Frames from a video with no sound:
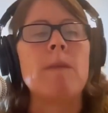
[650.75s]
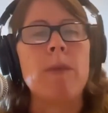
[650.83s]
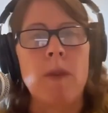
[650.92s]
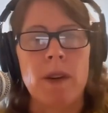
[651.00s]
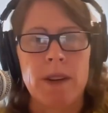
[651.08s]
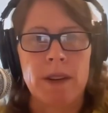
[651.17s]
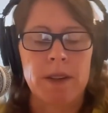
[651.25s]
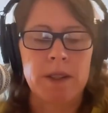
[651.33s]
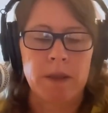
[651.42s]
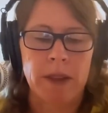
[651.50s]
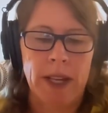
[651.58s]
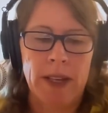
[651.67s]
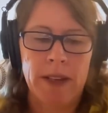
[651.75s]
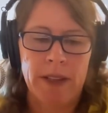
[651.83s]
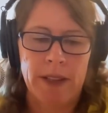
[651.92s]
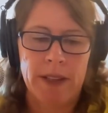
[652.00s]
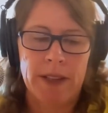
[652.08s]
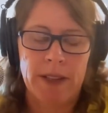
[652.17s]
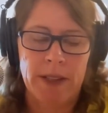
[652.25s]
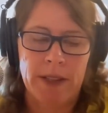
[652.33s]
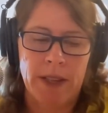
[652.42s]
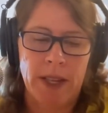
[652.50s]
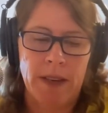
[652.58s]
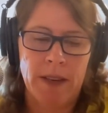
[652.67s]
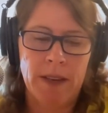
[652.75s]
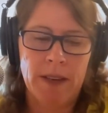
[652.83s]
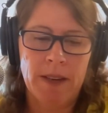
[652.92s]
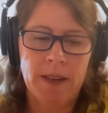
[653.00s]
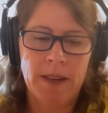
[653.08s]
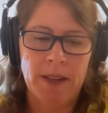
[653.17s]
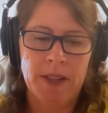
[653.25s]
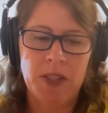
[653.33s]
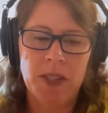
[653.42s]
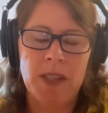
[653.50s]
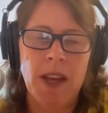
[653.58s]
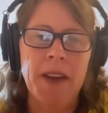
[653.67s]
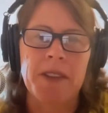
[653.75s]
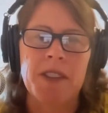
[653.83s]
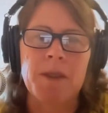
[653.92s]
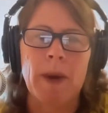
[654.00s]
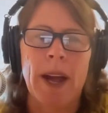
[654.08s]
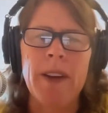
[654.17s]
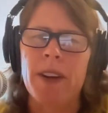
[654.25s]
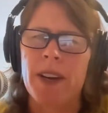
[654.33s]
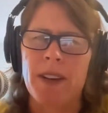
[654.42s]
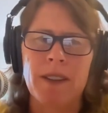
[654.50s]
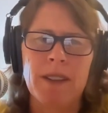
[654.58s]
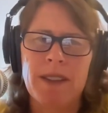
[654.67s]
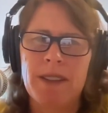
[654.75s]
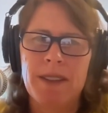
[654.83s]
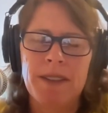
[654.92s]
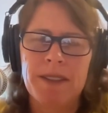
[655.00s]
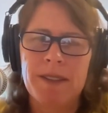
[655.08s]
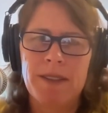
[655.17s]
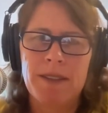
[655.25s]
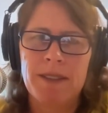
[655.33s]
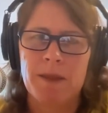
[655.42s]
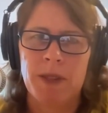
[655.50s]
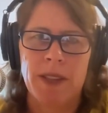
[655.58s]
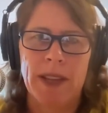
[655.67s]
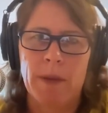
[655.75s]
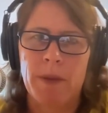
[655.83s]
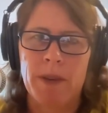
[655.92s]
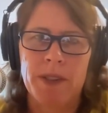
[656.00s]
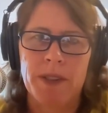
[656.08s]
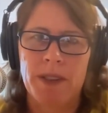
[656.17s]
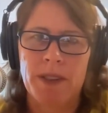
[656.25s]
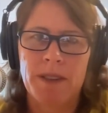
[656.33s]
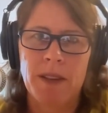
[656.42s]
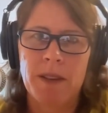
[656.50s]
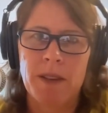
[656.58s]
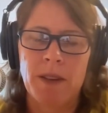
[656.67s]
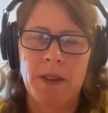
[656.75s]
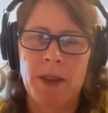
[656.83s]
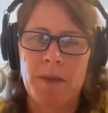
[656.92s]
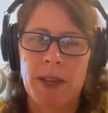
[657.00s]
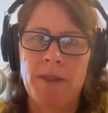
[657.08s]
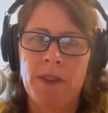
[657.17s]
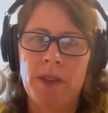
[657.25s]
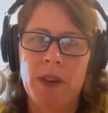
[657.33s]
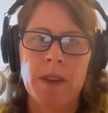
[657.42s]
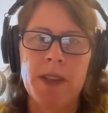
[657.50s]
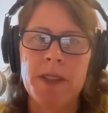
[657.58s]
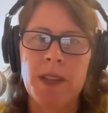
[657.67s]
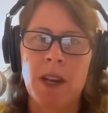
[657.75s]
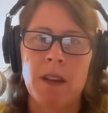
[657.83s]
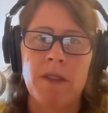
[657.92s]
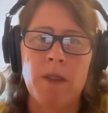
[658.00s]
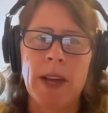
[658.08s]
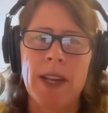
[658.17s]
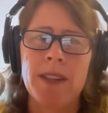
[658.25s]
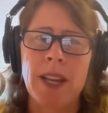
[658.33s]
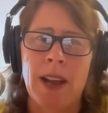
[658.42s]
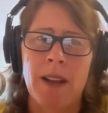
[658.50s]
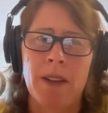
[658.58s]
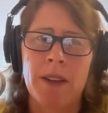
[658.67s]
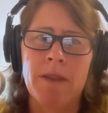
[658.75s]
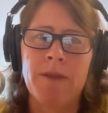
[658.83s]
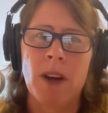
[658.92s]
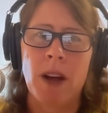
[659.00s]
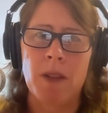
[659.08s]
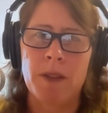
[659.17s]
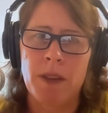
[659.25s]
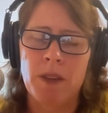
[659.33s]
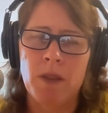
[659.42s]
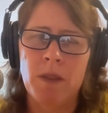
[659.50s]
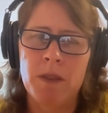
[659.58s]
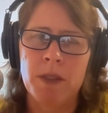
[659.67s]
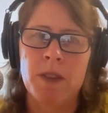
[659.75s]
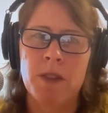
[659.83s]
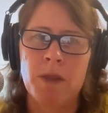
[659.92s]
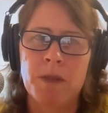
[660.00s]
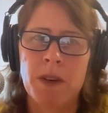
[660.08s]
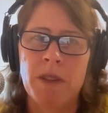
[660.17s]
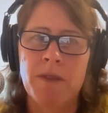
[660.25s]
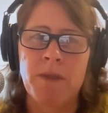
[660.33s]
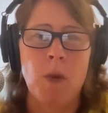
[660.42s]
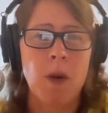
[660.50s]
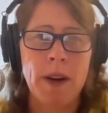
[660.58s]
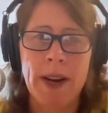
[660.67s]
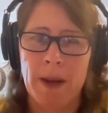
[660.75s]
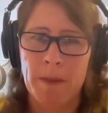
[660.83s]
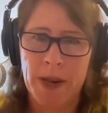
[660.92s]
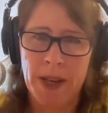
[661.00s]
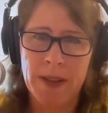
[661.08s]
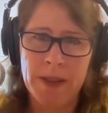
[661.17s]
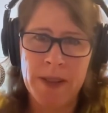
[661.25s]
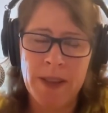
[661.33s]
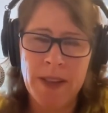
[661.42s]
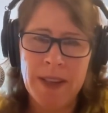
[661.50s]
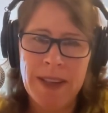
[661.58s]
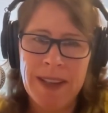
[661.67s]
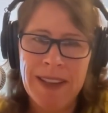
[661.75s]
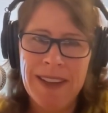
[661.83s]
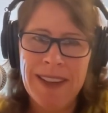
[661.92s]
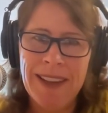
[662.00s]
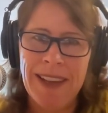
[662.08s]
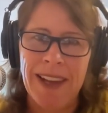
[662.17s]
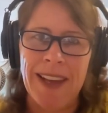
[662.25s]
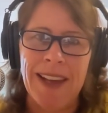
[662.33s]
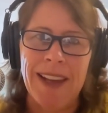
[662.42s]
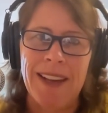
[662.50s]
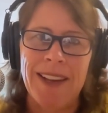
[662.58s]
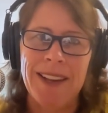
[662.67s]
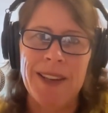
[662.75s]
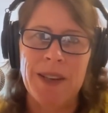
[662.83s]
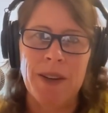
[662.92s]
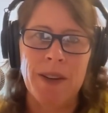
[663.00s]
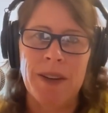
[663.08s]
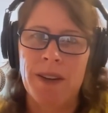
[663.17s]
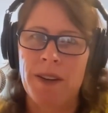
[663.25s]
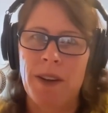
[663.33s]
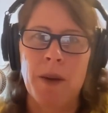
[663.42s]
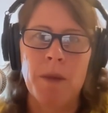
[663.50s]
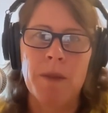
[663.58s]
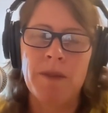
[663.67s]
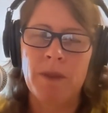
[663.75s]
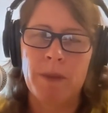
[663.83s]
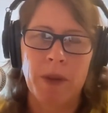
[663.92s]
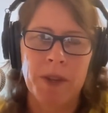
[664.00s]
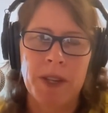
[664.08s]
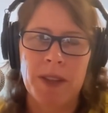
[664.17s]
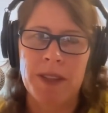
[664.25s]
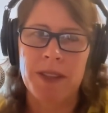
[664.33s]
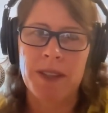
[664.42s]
important to look into this is that it's just not inspiring to be that person. You know what I mean? If you're listening and you had talent follow you to 2, 3, 4 companies, and you're known for building these